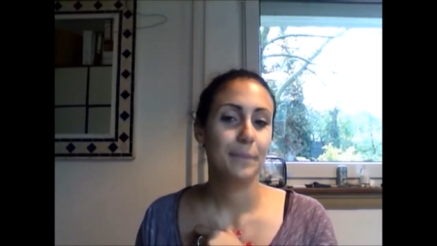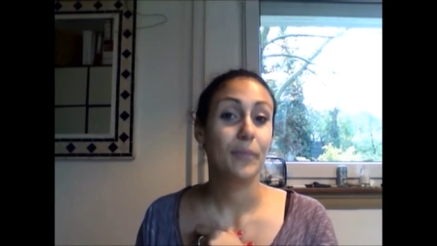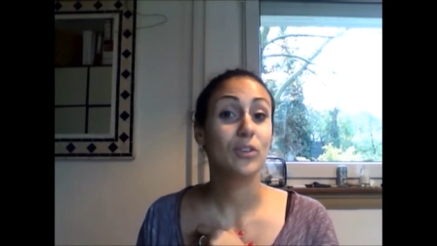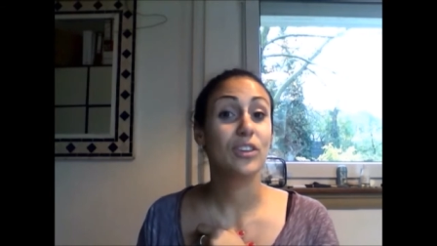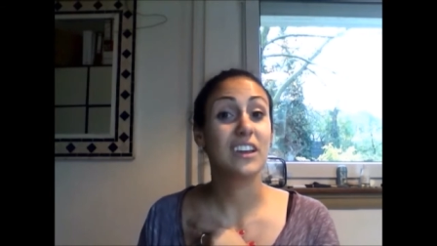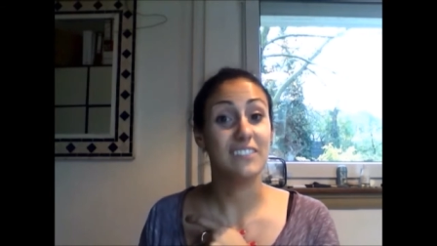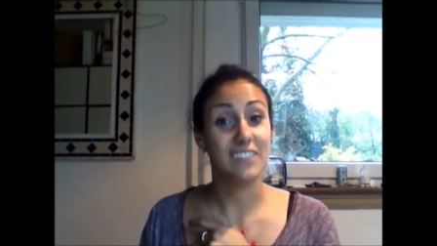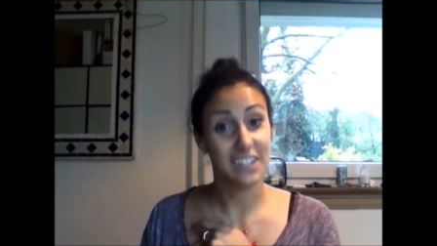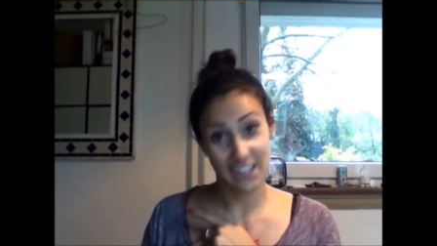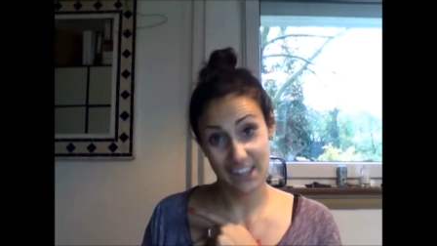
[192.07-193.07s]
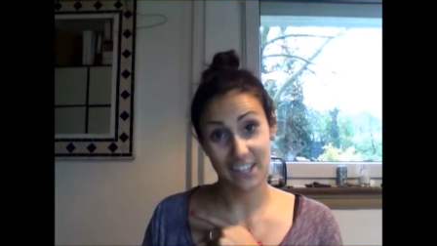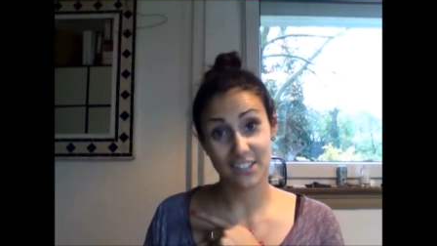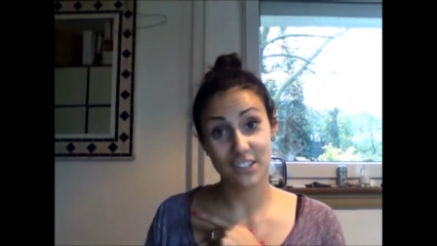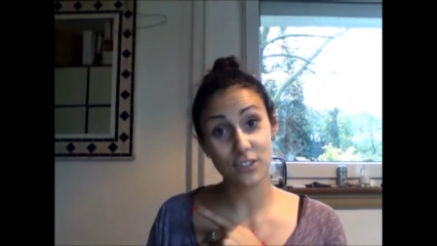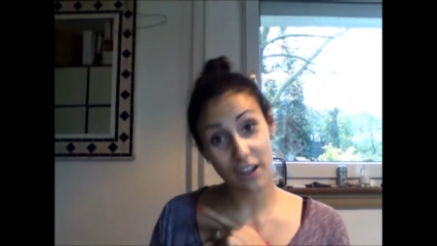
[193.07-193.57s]
most convenient
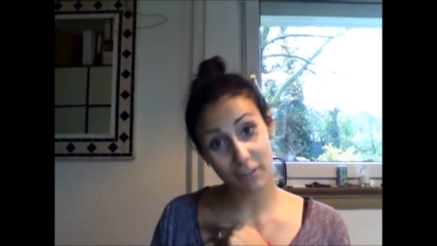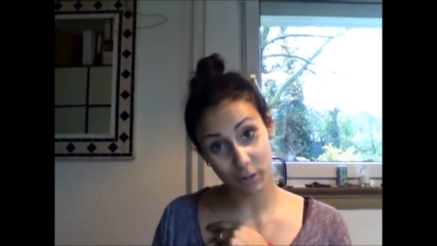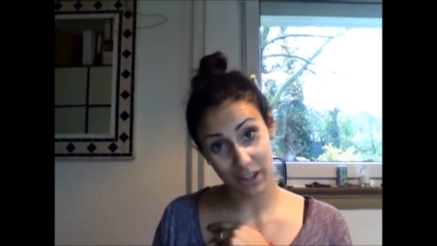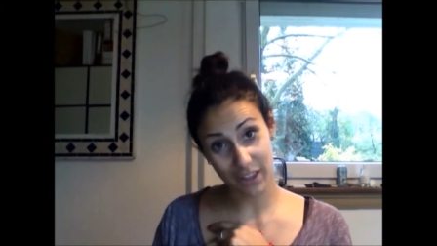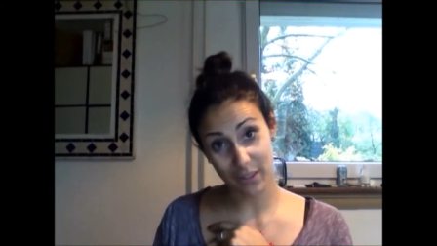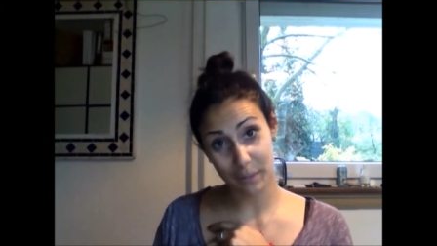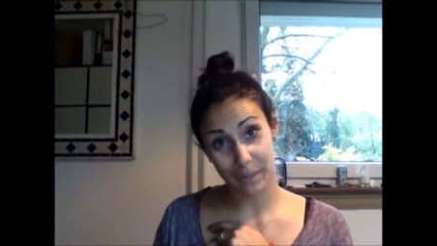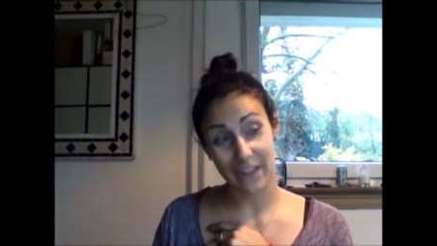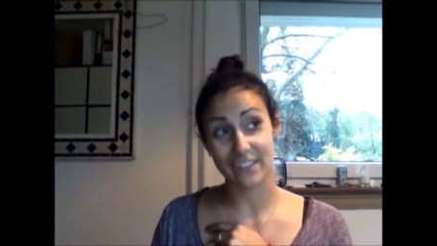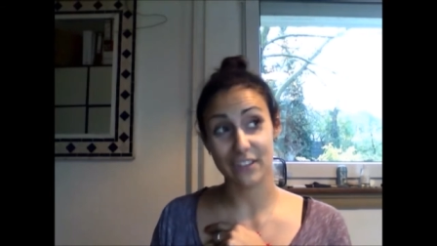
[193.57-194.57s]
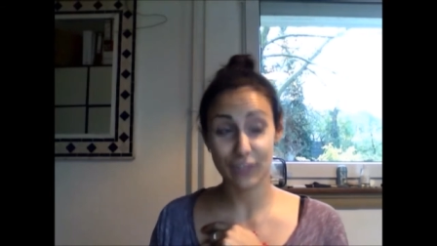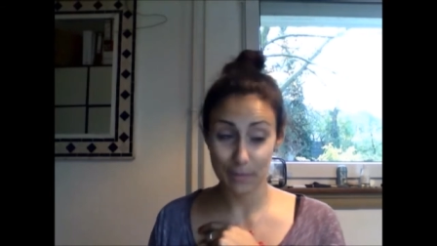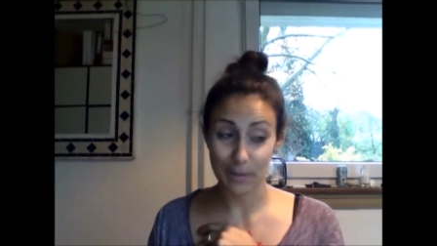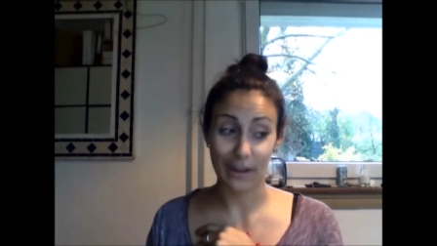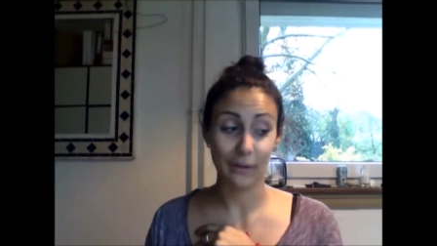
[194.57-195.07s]
things to travel with as a
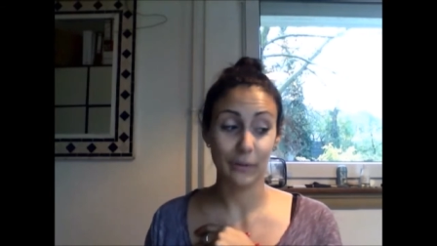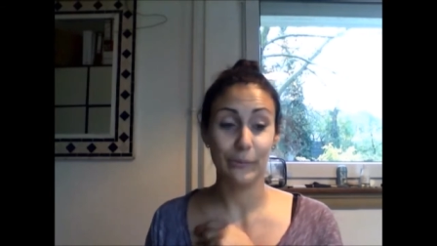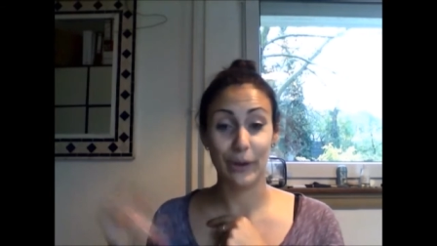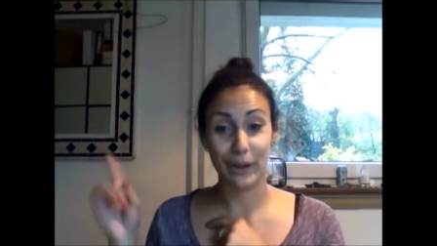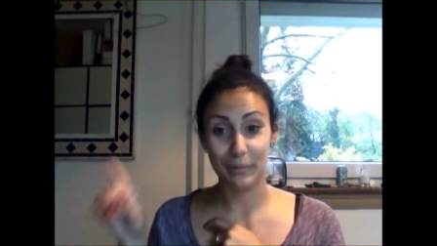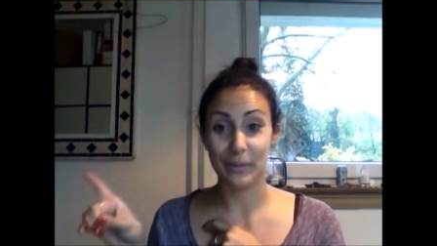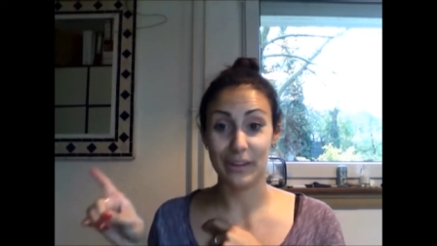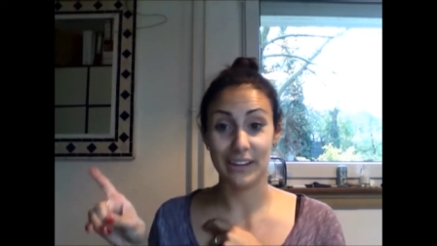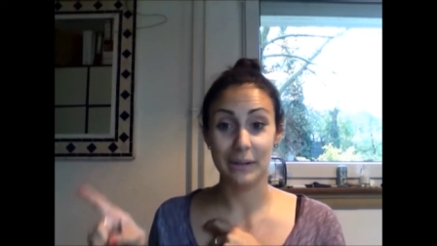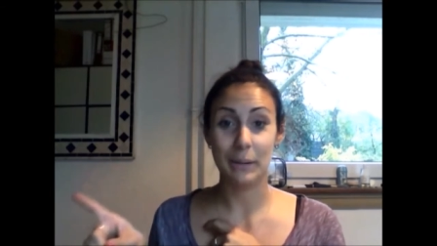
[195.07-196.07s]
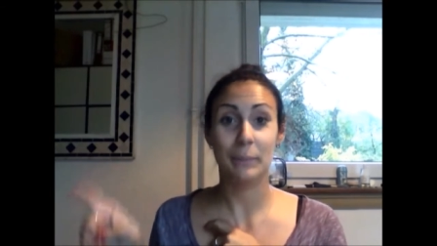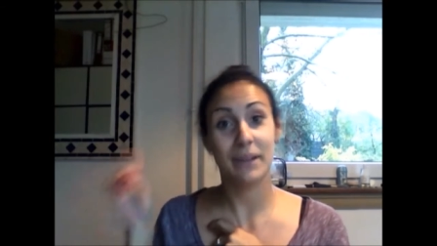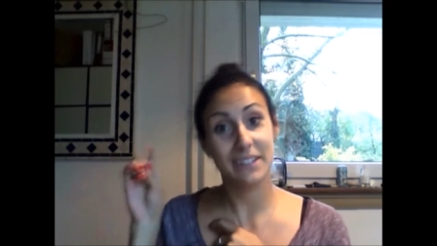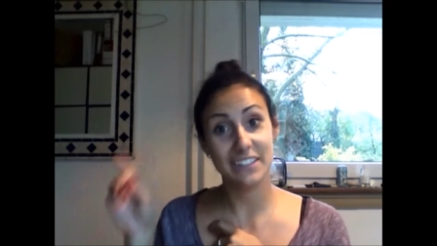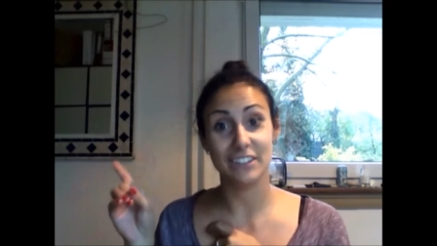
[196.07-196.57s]
female, one being
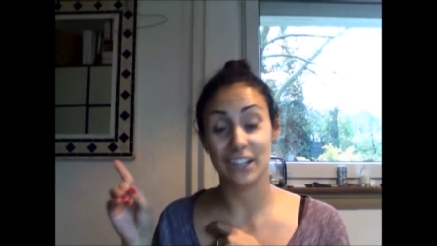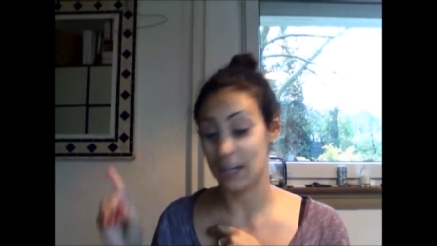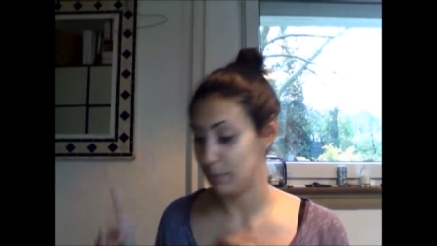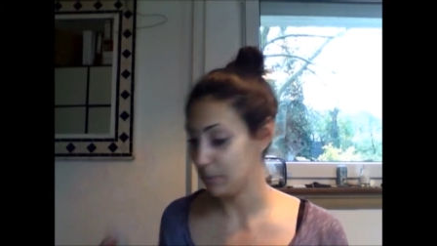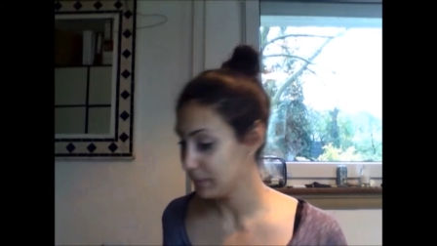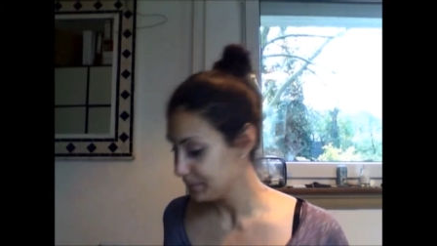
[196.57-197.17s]
my Diva cup.